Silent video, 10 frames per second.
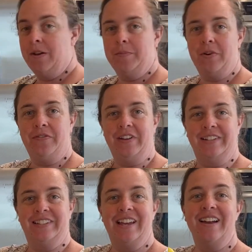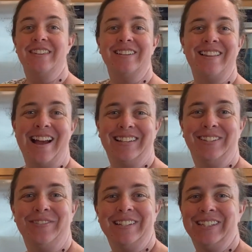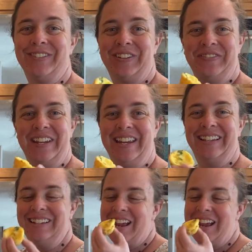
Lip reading: Perfect. And the last one's for me.